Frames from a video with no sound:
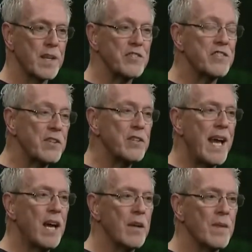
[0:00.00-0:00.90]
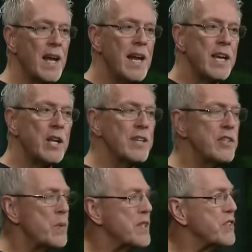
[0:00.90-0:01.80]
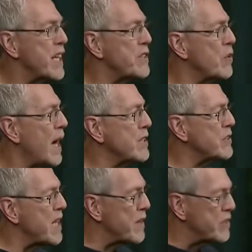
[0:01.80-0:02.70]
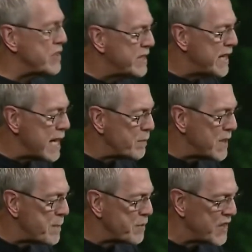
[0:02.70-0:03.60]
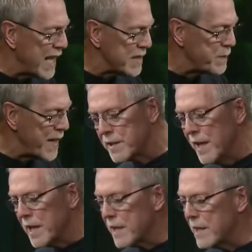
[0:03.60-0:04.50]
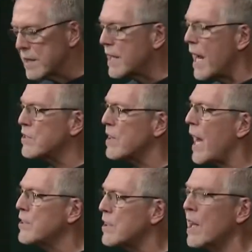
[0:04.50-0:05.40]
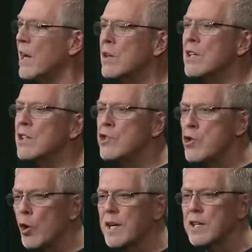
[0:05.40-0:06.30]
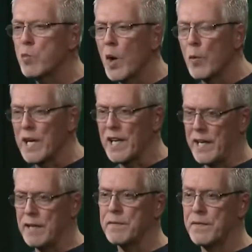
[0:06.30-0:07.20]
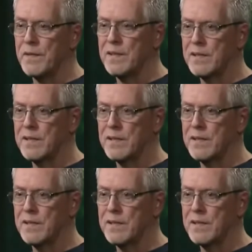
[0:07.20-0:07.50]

Settle down. You know, I just want to say, too, I just had this deep, deep sense, man. Uh, guys, I just, York is where we live.